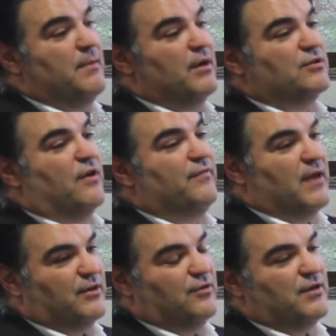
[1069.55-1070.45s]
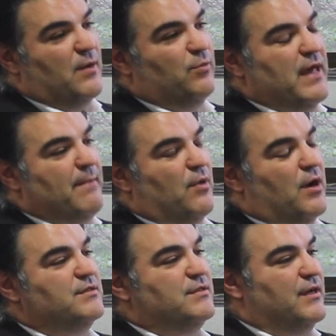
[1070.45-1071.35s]
because often they do come with that
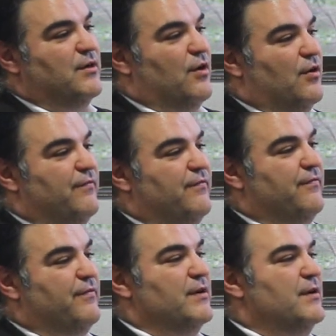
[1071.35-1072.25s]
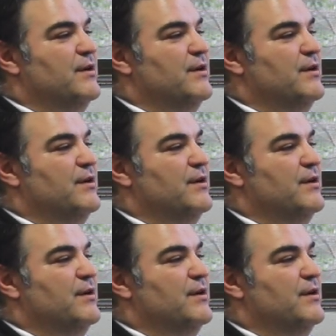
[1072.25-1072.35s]
mindset of